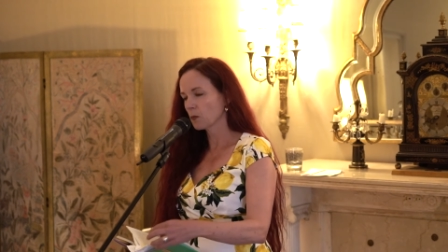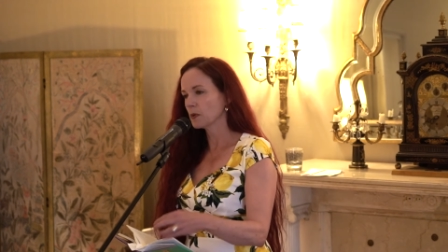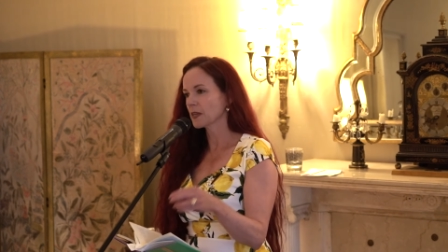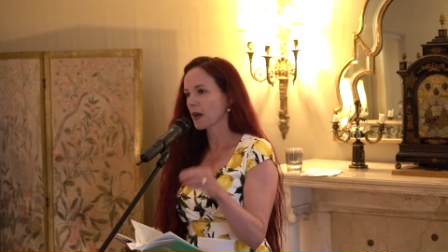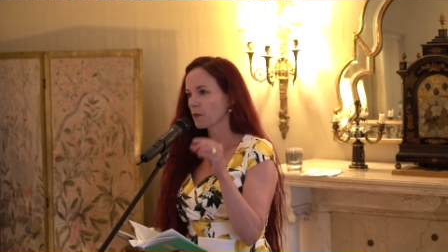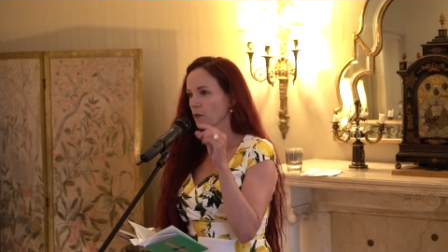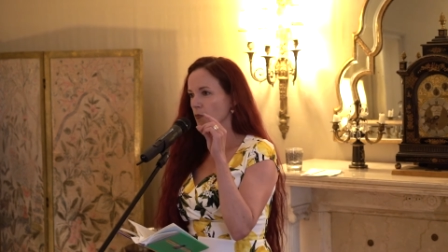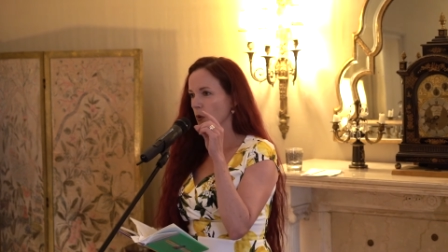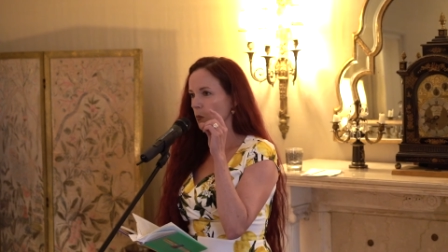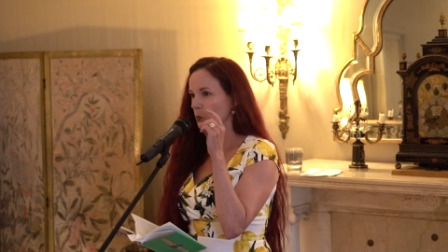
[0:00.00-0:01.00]
was I
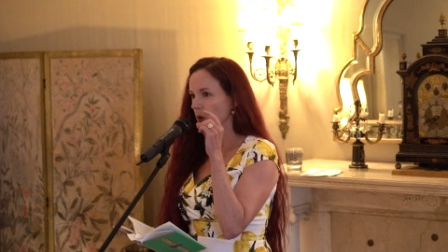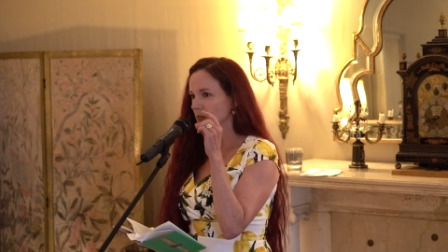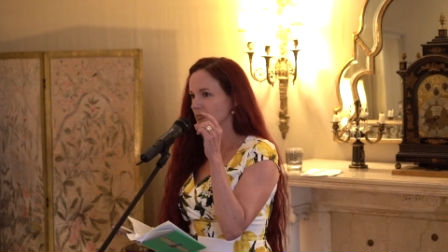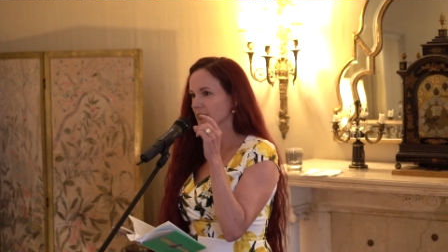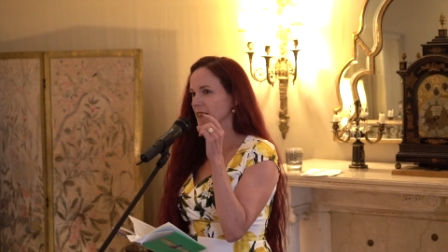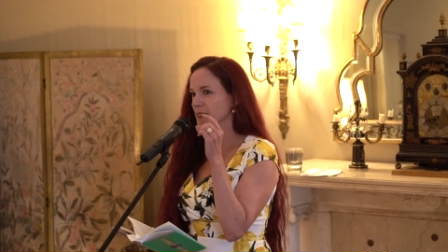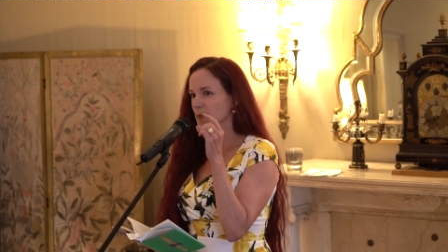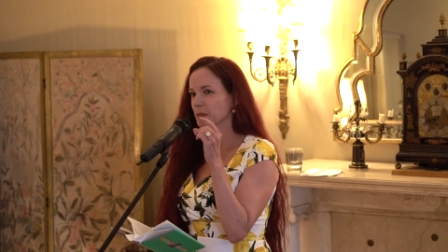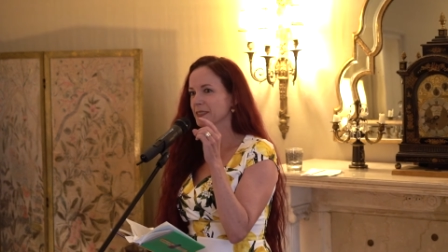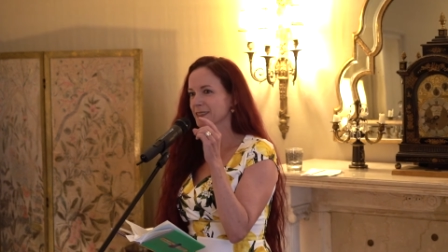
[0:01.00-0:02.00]
wrote one
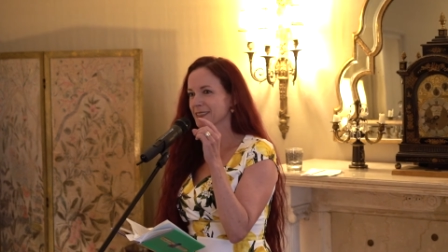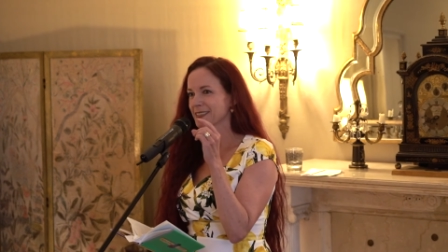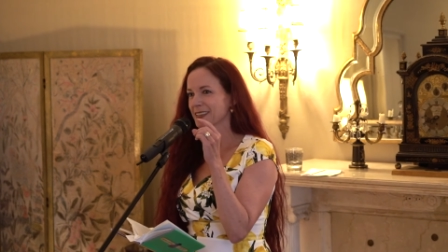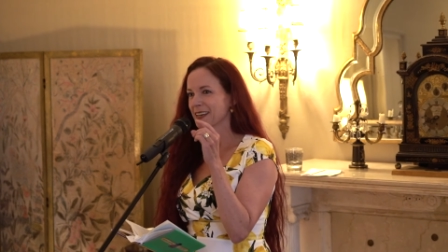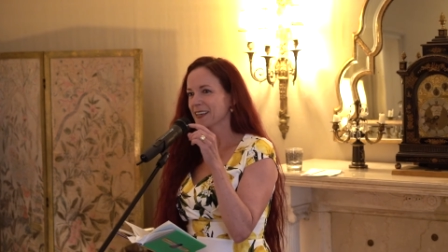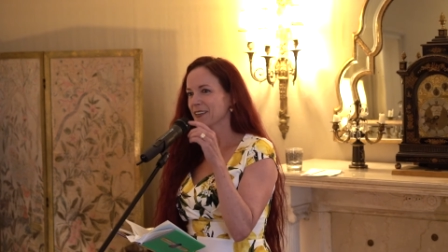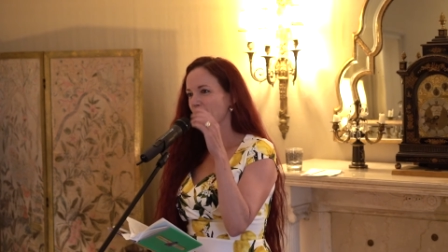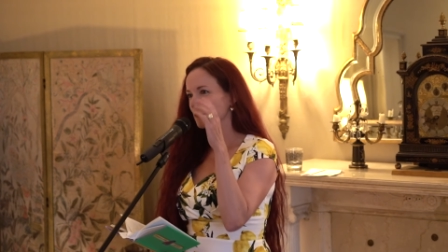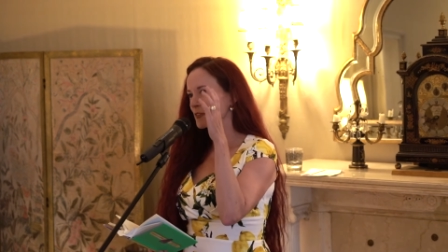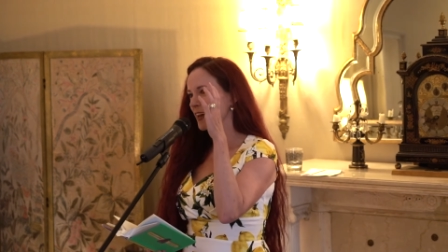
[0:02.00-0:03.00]
sentence pieces. You know, after